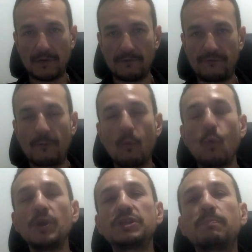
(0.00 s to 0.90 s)
From
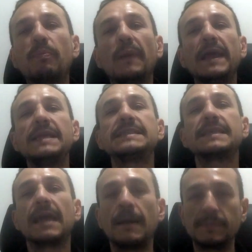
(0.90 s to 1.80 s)
which
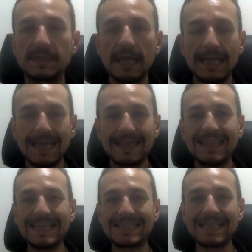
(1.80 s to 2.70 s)
place comes
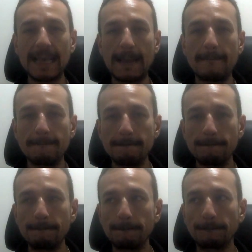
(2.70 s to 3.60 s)
these
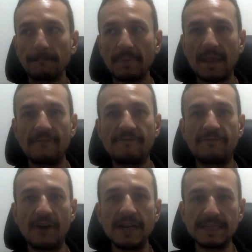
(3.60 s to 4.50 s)

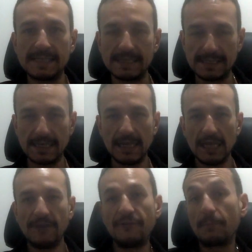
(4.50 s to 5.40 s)
phrases?
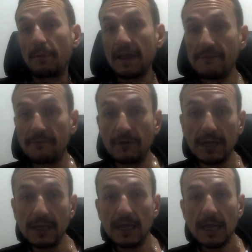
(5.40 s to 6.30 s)
If you're
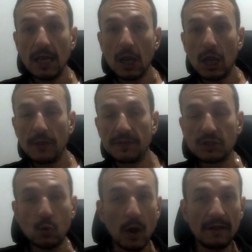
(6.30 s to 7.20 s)
playfully
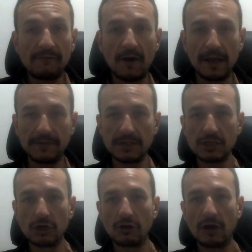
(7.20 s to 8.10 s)
disqualifying
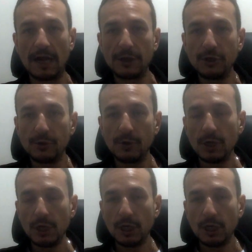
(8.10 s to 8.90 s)
this girl and you,